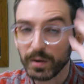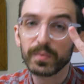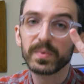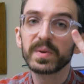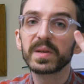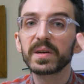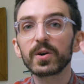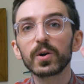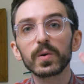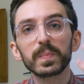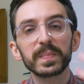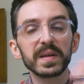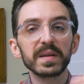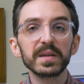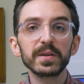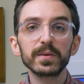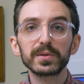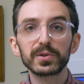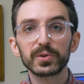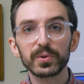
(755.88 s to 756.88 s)
I really hope that
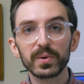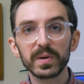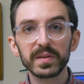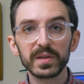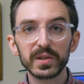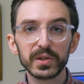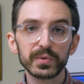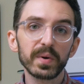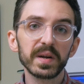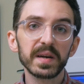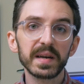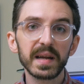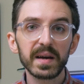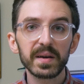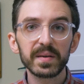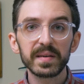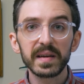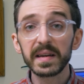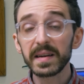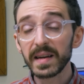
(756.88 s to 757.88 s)
you enjoyed this
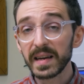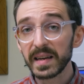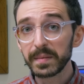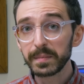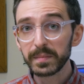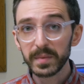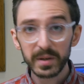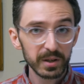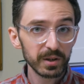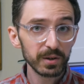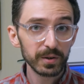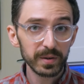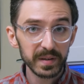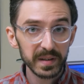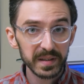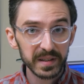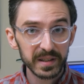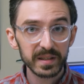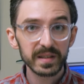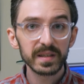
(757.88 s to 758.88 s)
rundown, and I am
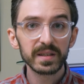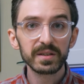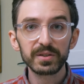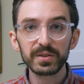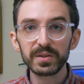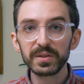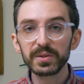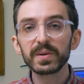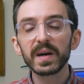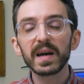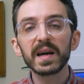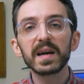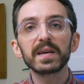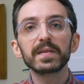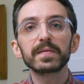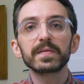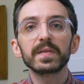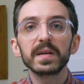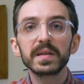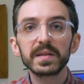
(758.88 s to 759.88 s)
curious, do you
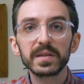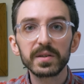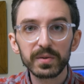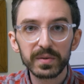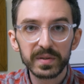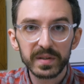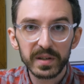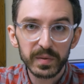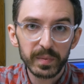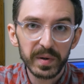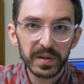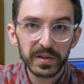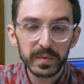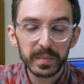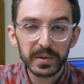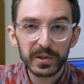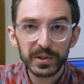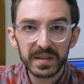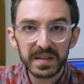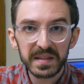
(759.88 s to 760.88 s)
have a used espresso
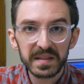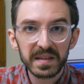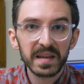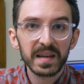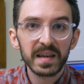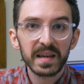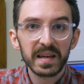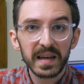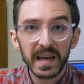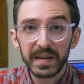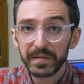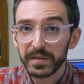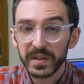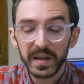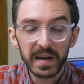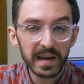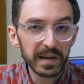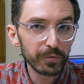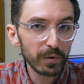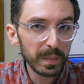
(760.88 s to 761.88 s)
machine? Have you
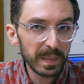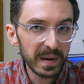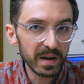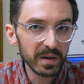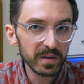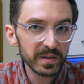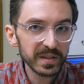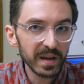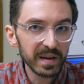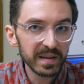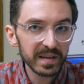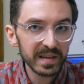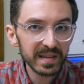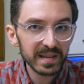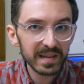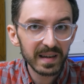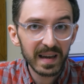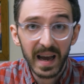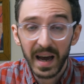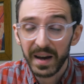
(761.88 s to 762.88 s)
done any repairs on it?
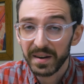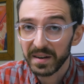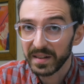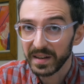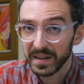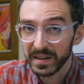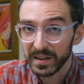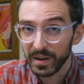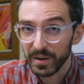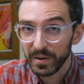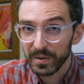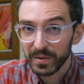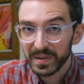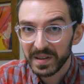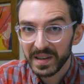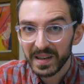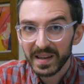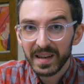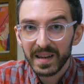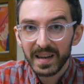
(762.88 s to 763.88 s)
How did they go?
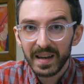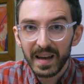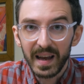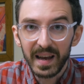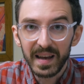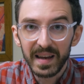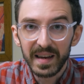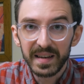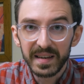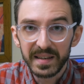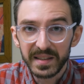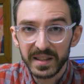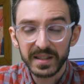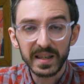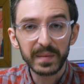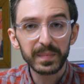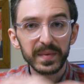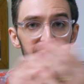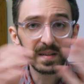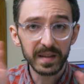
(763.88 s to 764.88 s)
And is it
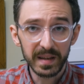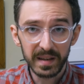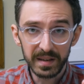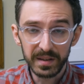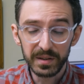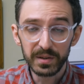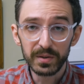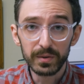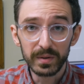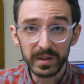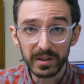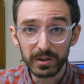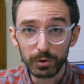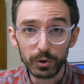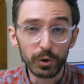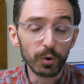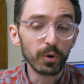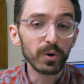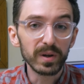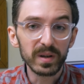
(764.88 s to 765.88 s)
something that you
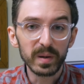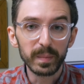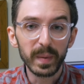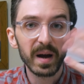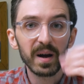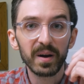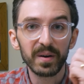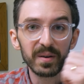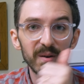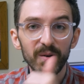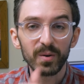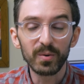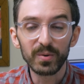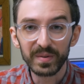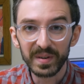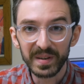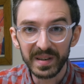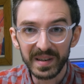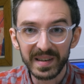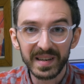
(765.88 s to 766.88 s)
enjoy about
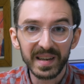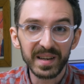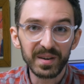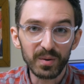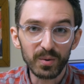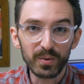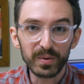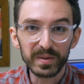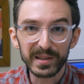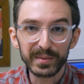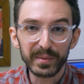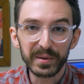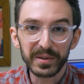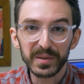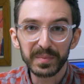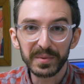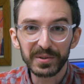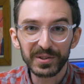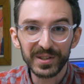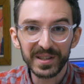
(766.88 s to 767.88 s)
owning an old
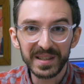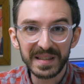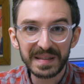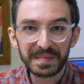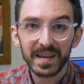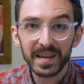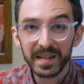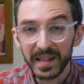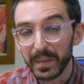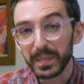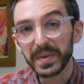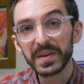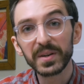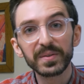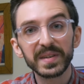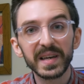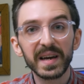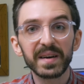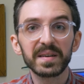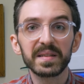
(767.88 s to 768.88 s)
espresso machine? Let me know
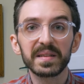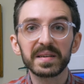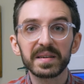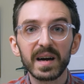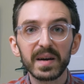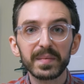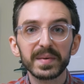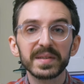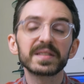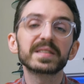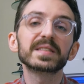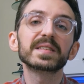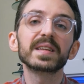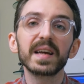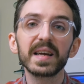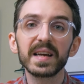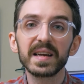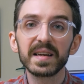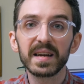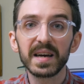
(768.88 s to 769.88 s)
down in the comments,
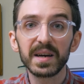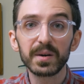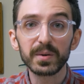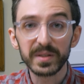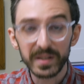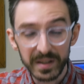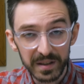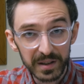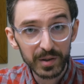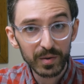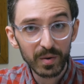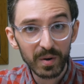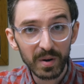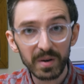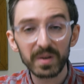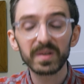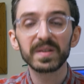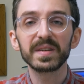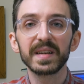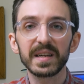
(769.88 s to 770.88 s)
and I will see you
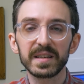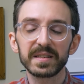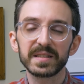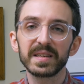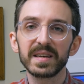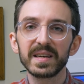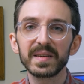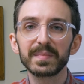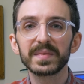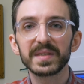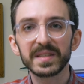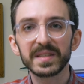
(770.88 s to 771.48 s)
all next time.